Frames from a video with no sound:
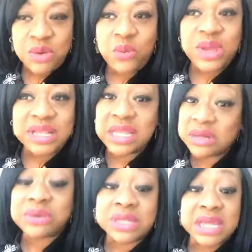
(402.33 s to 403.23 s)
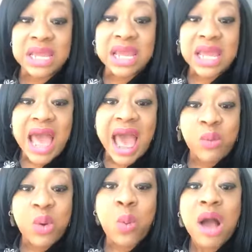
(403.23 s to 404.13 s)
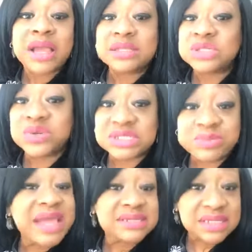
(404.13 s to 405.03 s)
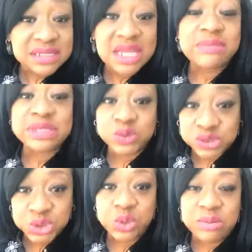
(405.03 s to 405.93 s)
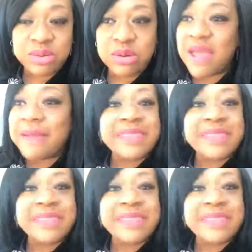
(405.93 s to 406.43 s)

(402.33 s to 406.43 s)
When literally I would walk into a space and demons would tremble,